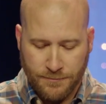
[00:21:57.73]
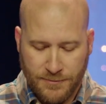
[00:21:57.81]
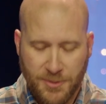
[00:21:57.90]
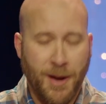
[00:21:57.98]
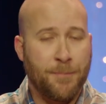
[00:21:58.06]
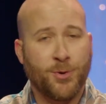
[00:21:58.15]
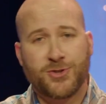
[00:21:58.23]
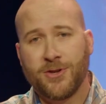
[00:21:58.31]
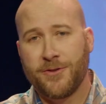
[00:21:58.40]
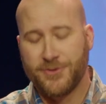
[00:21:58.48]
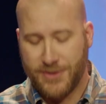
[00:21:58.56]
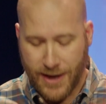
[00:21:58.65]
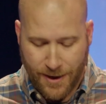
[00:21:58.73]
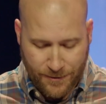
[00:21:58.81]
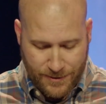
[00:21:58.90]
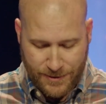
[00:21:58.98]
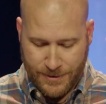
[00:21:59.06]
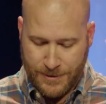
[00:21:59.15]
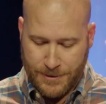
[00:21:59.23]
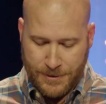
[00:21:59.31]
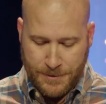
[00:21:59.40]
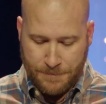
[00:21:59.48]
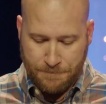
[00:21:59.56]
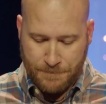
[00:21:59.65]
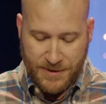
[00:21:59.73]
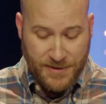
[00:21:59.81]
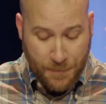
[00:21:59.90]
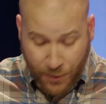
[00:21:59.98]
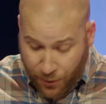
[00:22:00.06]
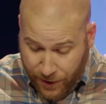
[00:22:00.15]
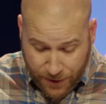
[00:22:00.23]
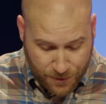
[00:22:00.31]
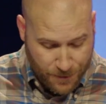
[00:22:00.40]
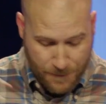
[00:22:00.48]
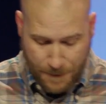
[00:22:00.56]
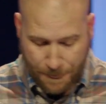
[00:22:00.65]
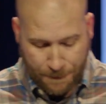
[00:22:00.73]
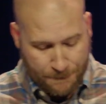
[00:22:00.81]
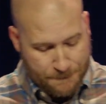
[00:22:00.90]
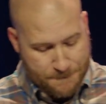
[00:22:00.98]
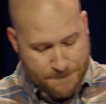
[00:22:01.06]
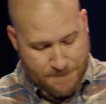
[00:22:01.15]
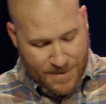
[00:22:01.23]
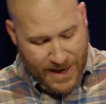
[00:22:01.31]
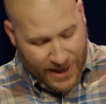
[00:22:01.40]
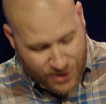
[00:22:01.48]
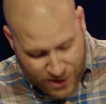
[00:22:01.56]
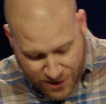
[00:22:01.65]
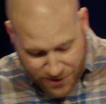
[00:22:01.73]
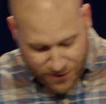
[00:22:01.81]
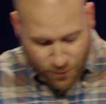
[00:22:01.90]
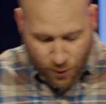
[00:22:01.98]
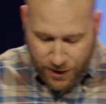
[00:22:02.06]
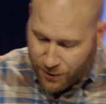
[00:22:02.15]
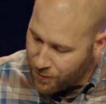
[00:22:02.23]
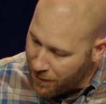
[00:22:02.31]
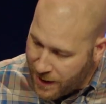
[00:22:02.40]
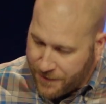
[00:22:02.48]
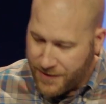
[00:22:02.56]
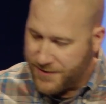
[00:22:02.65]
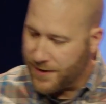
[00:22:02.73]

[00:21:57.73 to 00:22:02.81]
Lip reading: It's about pushing others down. It's hypocritical. And Jesus wanted to remind the